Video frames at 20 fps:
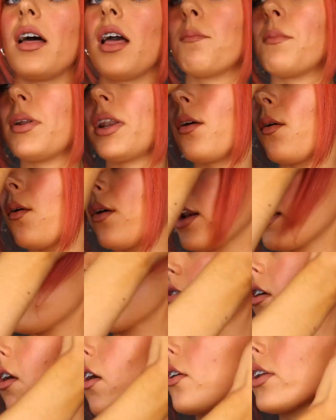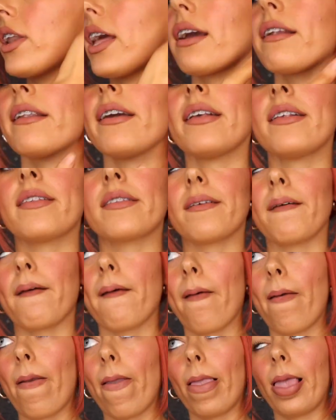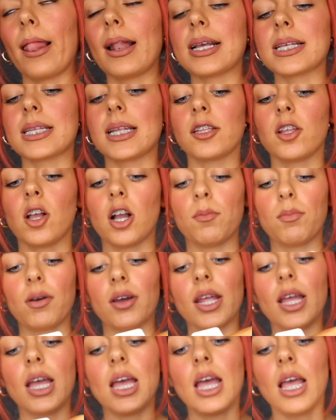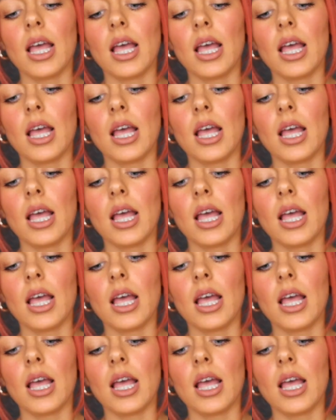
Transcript: time and I ordered a wrong necklace. I can't talk about it.